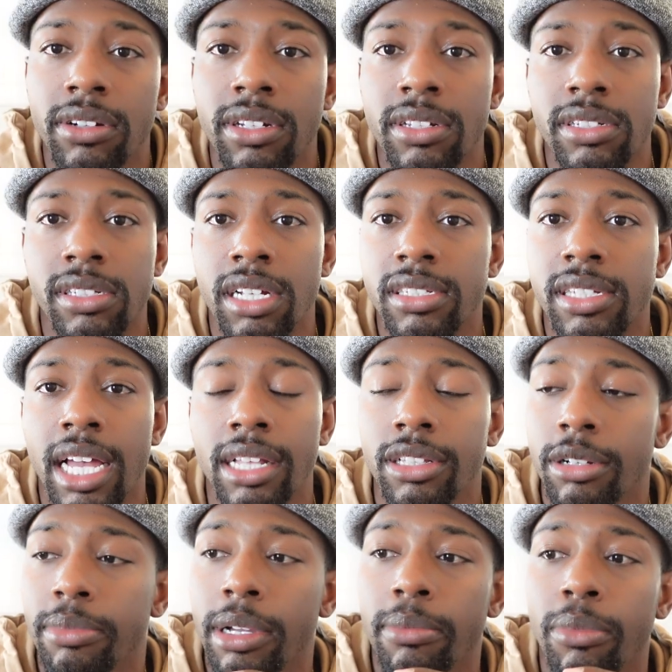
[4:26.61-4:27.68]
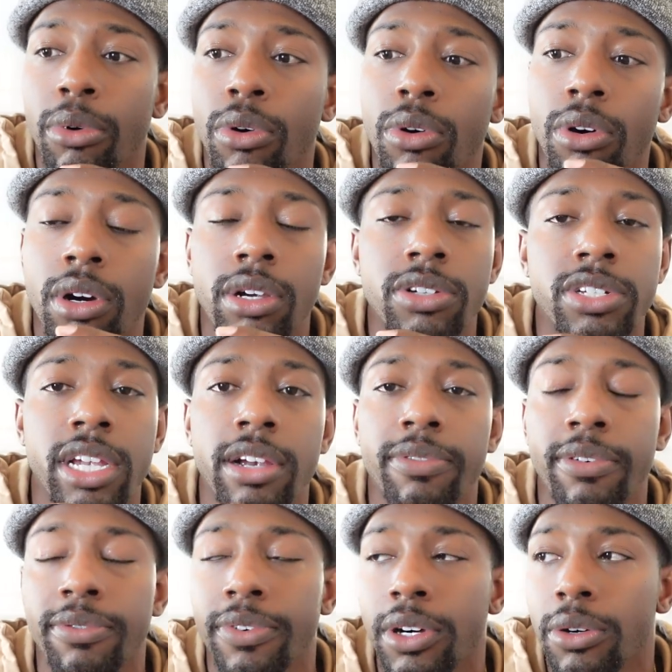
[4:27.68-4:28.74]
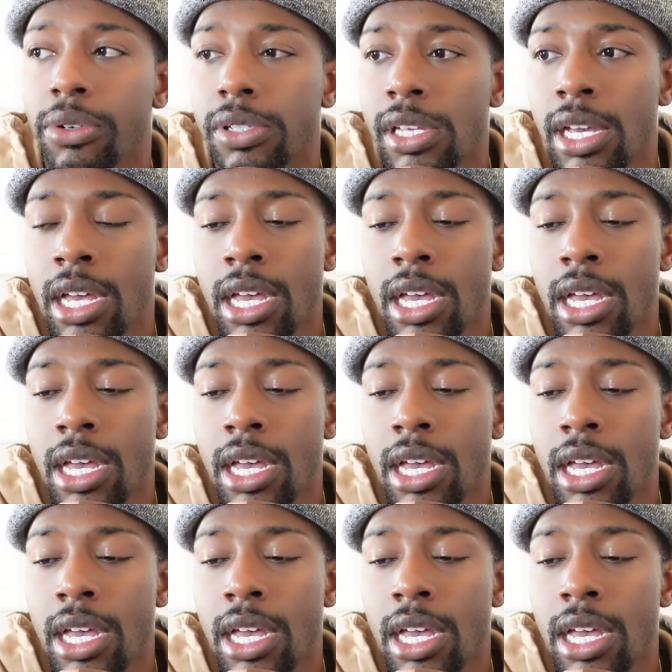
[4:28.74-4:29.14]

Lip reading: discuss that a little bit more, share for folks.